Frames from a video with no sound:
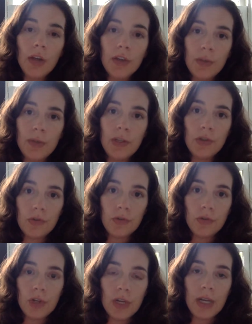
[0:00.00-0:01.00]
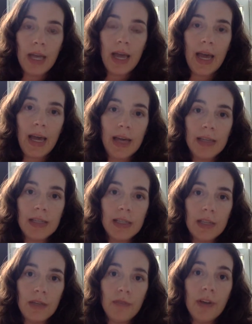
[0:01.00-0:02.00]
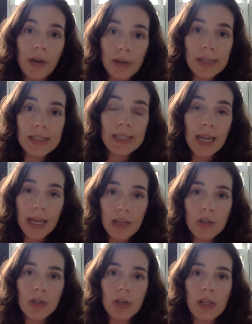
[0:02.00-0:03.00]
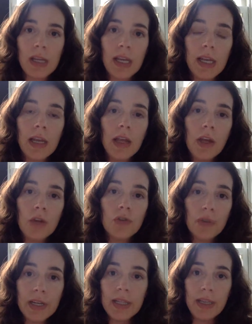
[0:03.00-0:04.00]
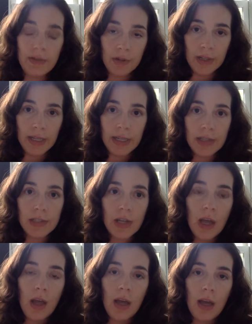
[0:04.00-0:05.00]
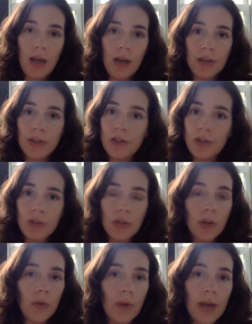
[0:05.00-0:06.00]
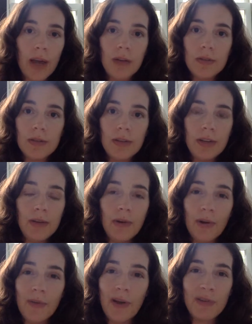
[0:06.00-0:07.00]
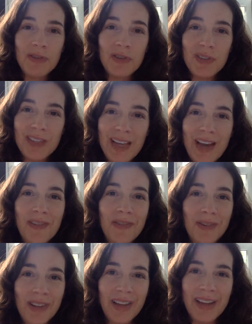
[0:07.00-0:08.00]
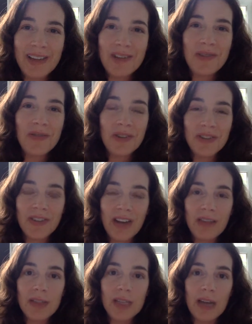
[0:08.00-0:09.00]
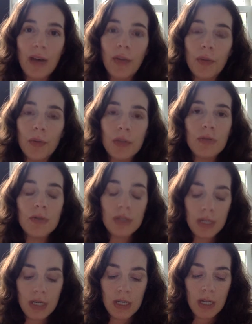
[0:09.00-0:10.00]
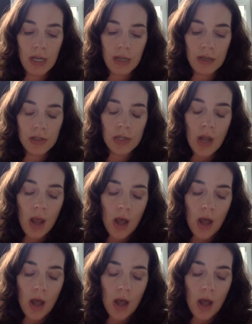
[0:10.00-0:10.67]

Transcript: human intrusion has very intentionally drained the Everglades. You can just look around anywhere around UCF, Orlando, or drive south, and what you see is